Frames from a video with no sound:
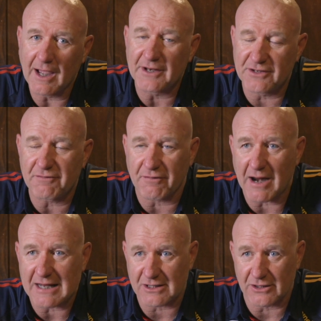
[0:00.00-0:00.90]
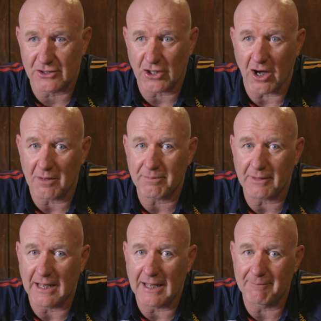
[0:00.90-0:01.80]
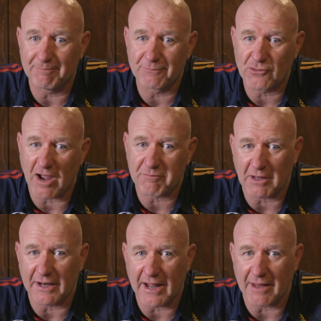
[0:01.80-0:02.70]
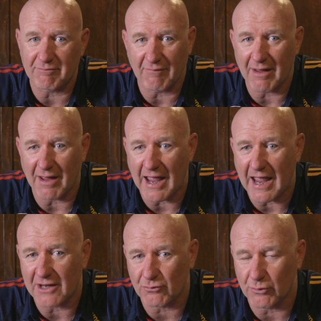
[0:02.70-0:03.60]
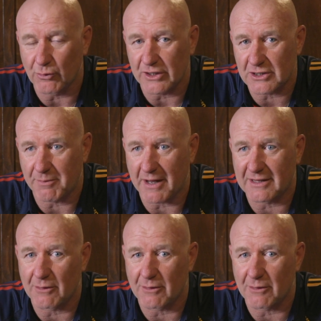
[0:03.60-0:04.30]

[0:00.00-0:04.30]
It did for us at the top. Um, draft played out uh, as we would expect.